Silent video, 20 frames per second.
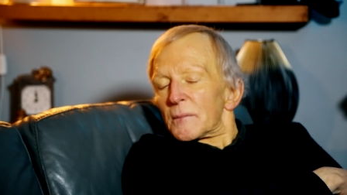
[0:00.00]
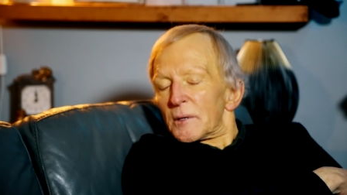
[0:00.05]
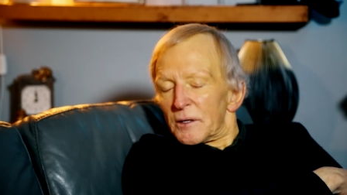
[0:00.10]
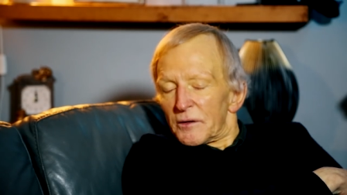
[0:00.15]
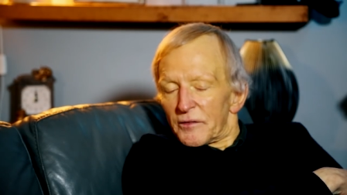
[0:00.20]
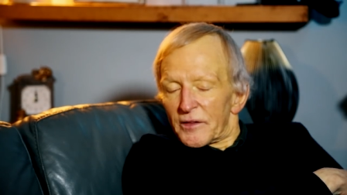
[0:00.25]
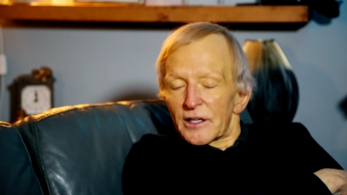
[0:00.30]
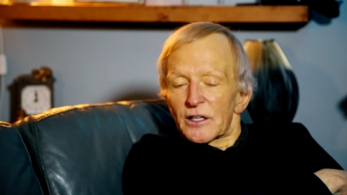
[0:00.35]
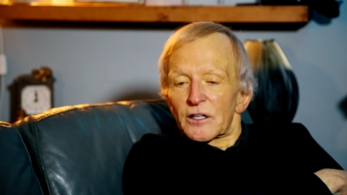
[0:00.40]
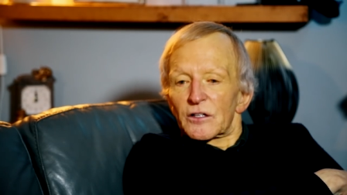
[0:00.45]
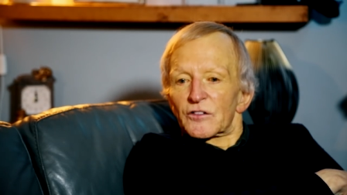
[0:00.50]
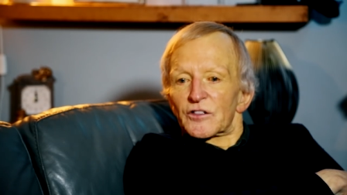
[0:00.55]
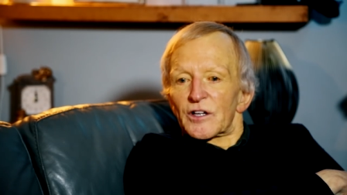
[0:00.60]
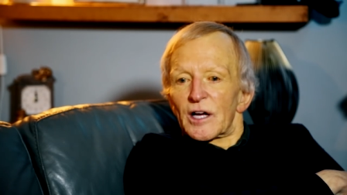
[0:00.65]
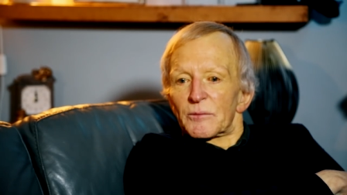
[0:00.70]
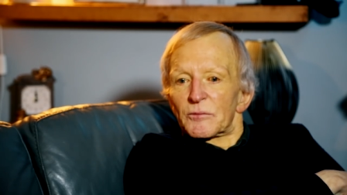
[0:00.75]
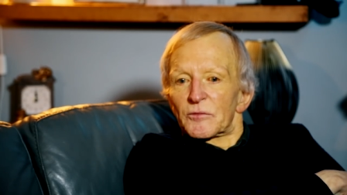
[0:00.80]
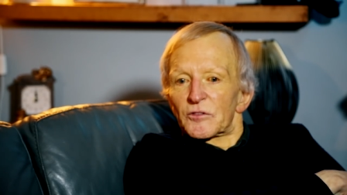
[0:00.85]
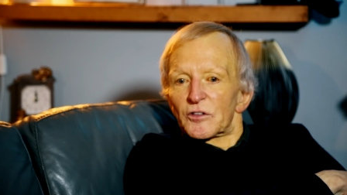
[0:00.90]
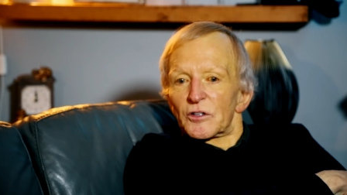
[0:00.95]
Well, thank you,
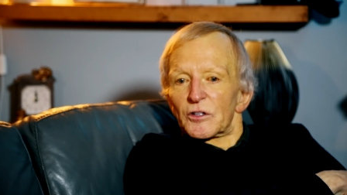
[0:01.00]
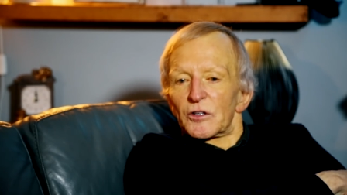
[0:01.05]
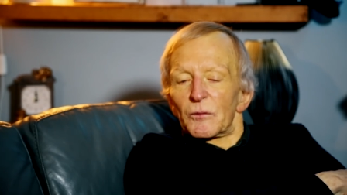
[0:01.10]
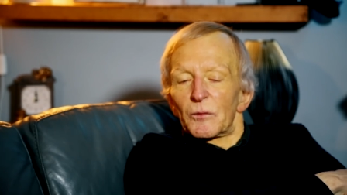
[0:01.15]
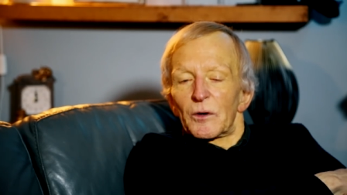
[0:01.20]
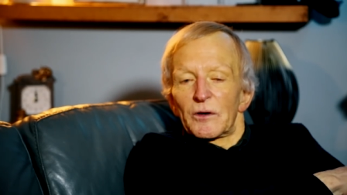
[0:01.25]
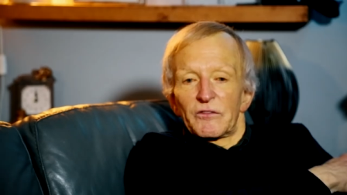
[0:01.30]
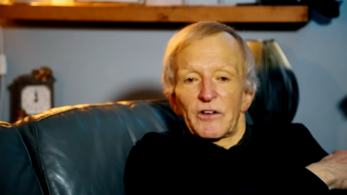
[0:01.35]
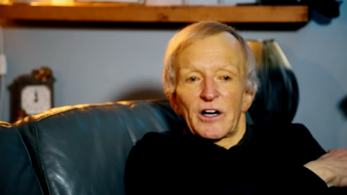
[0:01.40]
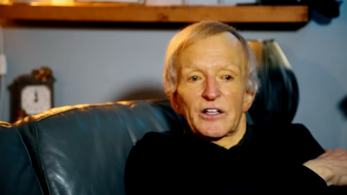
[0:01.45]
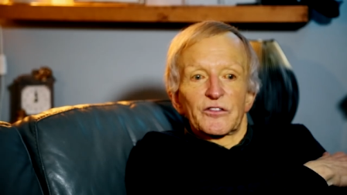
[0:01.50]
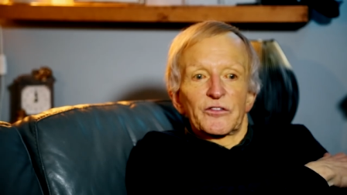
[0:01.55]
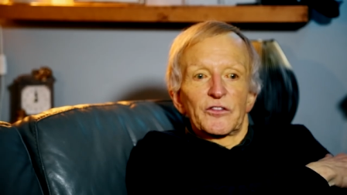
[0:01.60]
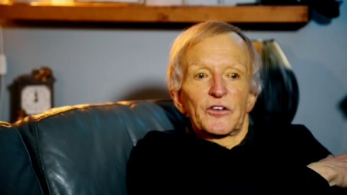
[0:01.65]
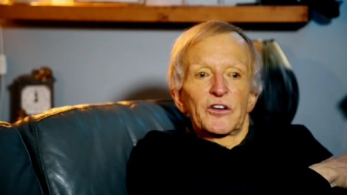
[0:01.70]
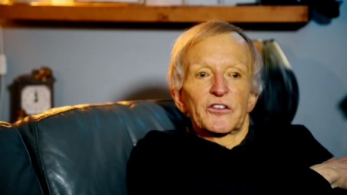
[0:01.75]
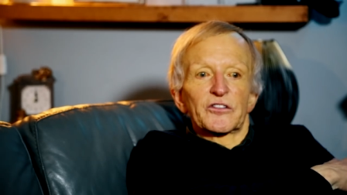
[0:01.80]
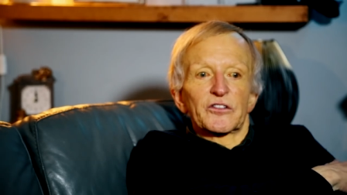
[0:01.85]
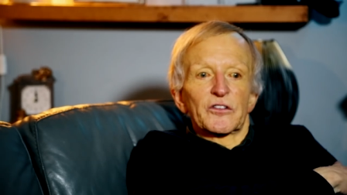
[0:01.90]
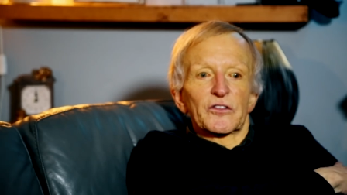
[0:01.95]
James. Well, vice
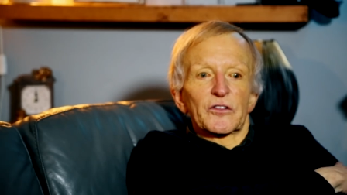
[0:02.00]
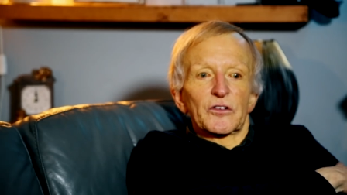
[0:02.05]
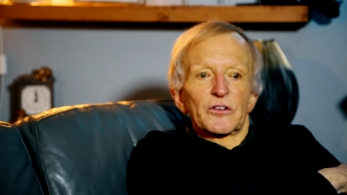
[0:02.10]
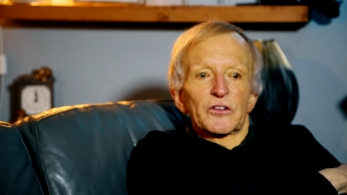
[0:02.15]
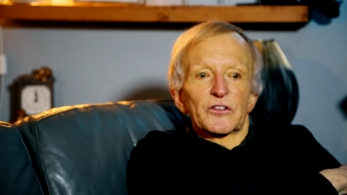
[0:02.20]
versa, of